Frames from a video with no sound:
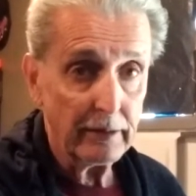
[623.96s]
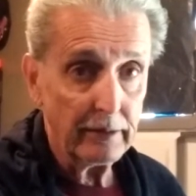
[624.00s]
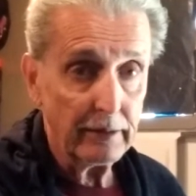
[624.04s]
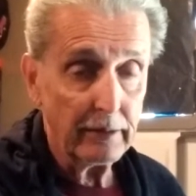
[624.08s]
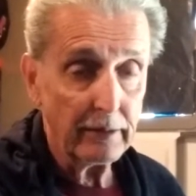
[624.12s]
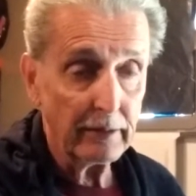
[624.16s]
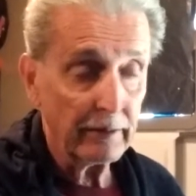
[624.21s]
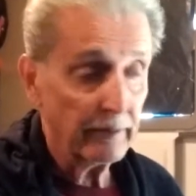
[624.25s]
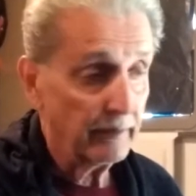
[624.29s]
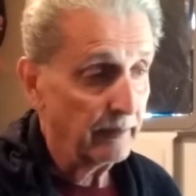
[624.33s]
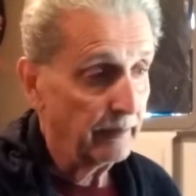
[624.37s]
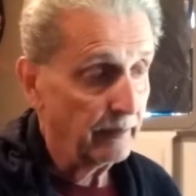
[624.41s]

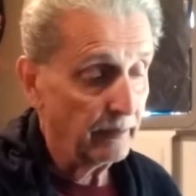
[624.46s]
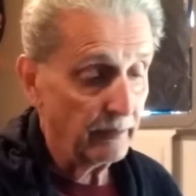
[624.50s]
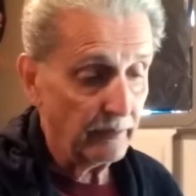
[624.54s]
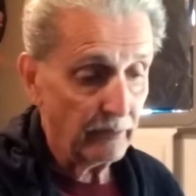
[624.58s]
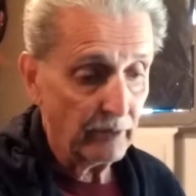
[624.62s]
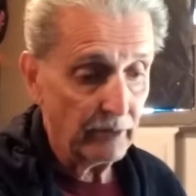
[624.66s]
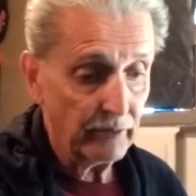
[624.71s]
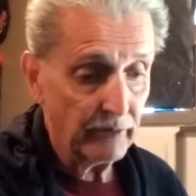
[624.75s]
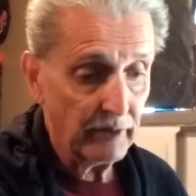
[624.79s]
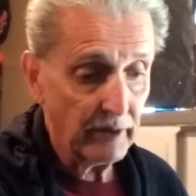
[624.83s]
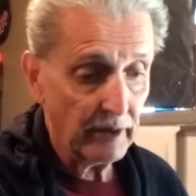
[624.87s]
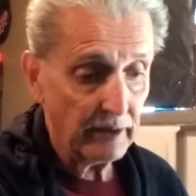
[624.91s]
The, the,
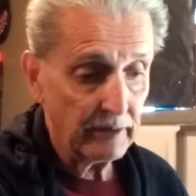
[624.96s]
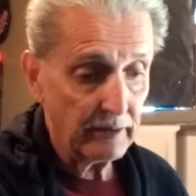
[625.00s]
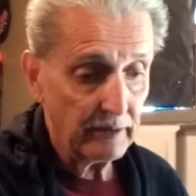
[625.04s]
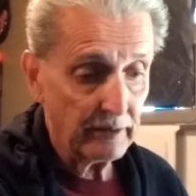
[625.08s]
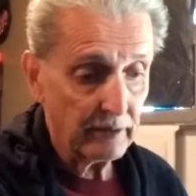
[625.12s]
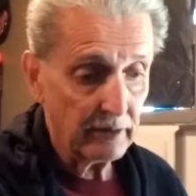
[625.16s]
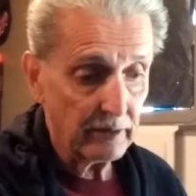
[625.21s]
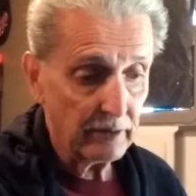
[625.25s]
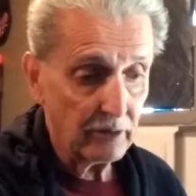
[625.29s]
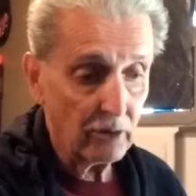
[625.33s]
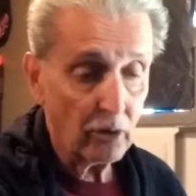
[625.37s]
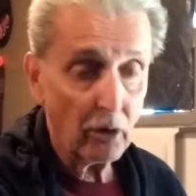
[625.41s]
you've got
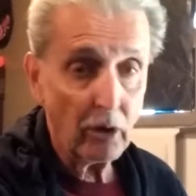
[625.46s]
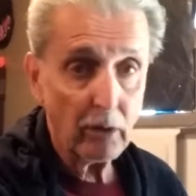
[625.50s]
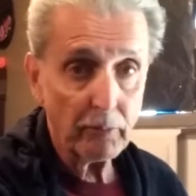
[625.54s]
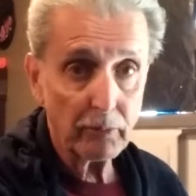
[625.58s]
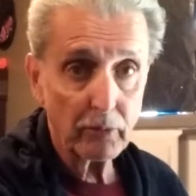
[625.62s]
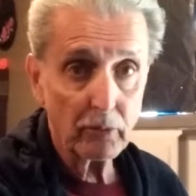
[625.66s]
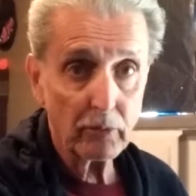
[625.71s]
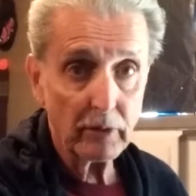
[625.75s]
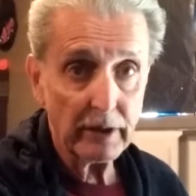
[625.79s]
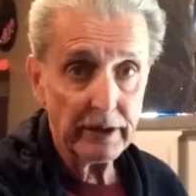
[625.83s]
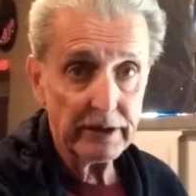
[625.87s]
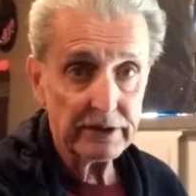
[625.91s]

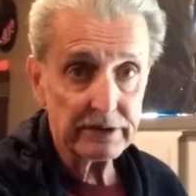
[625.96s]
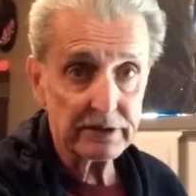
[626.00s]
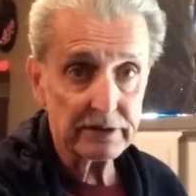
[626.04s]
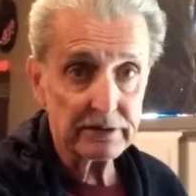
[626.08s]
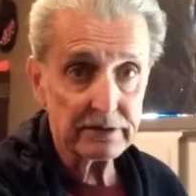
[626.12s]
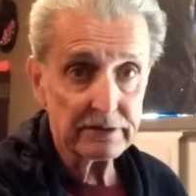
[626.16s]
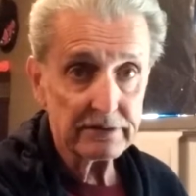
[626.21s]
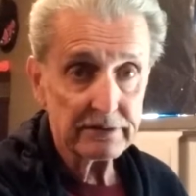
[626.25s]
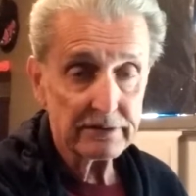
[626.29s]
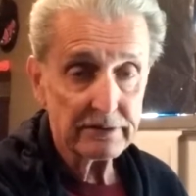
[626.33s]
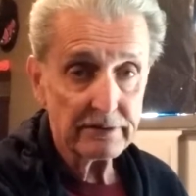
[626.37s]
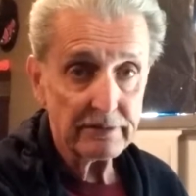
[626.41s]

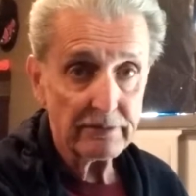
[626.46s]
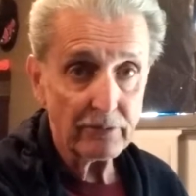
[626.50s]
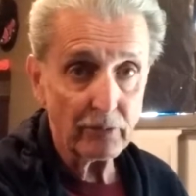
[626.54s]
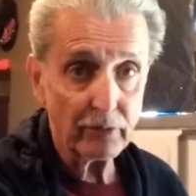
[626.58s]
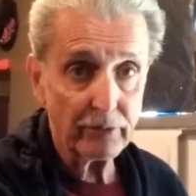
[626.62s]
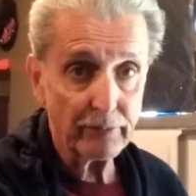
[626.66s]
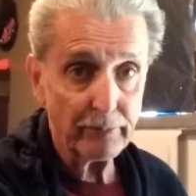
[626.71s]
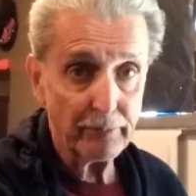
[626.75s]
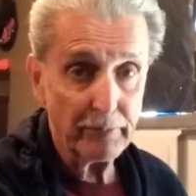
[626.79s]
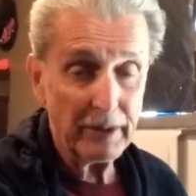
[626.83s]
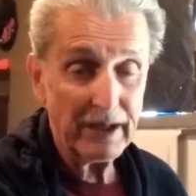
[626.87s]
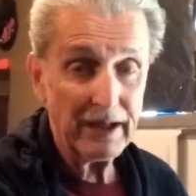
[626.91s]
corporations
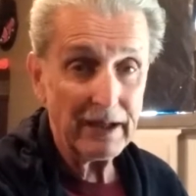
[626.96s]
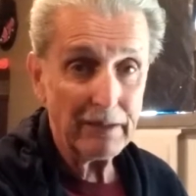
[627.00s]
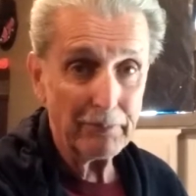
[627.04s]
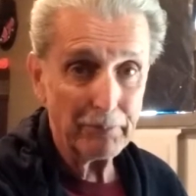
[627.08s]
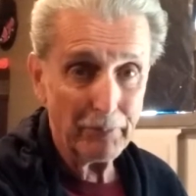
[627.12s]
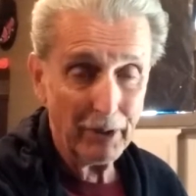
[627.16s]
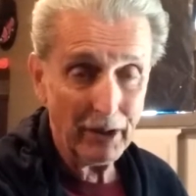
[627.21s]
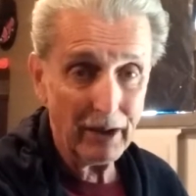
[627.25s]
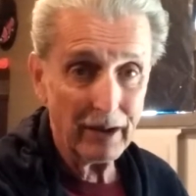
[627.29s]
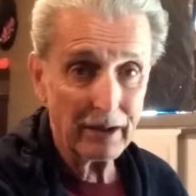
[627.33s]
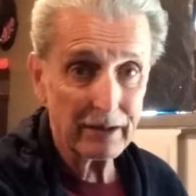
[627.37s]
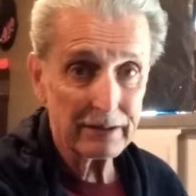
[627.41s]
with
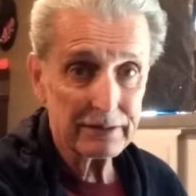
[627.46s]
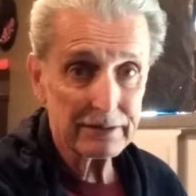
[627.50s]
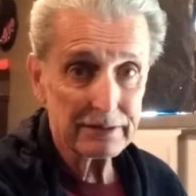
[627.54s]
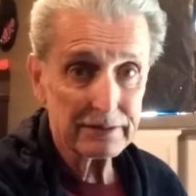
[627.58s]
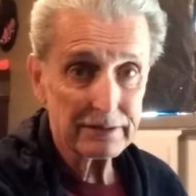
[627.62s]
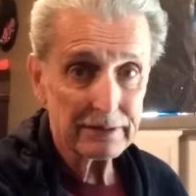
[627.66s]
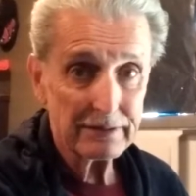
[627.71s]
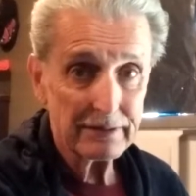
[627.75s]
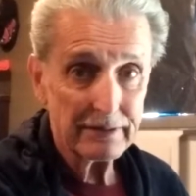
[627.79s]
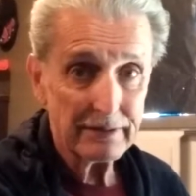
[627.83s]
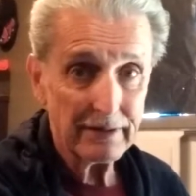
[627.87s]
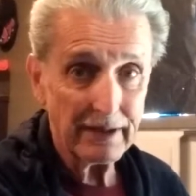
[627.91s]
big
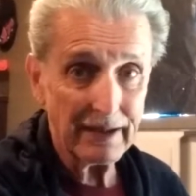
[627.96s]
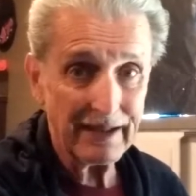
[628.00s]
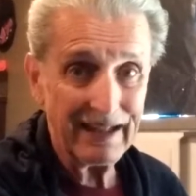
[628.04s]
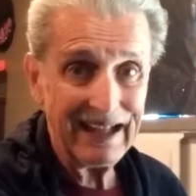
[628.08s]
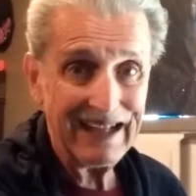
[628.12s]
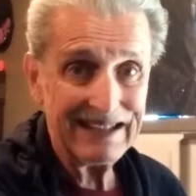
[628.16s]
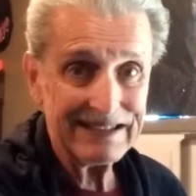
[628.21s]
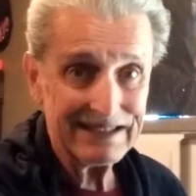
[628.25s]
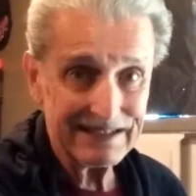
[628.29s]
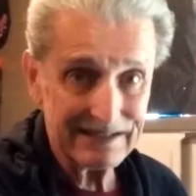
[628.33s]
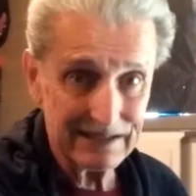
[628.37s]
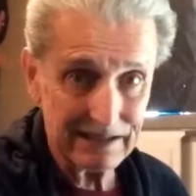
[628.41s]
bucks, and
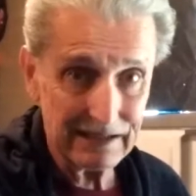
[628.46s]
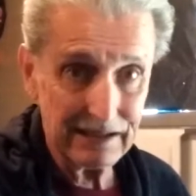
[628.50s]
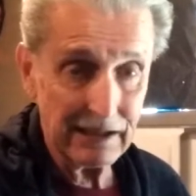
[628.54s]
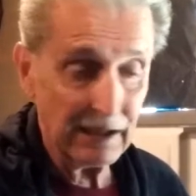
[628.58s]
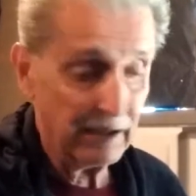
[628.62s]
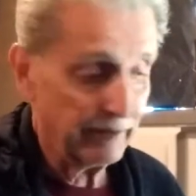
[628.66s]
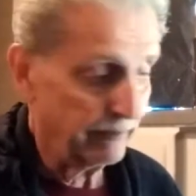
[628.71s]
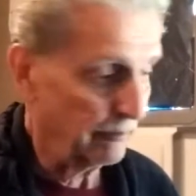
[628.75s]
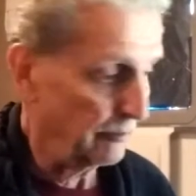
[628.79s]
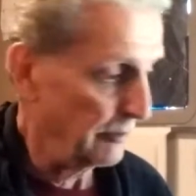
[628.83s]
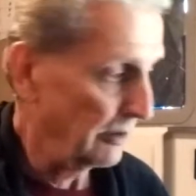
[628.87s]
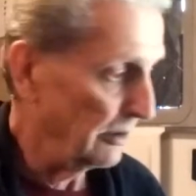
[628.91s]
that's the
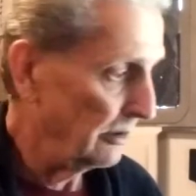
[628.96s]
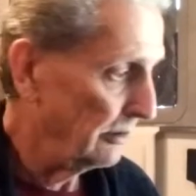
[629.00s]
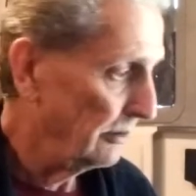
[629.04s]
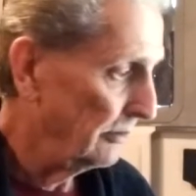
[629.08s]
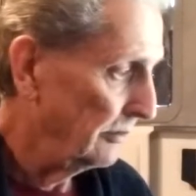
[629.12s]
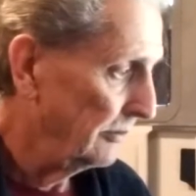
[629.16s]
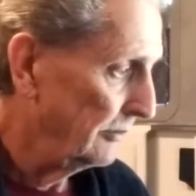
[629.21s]
government.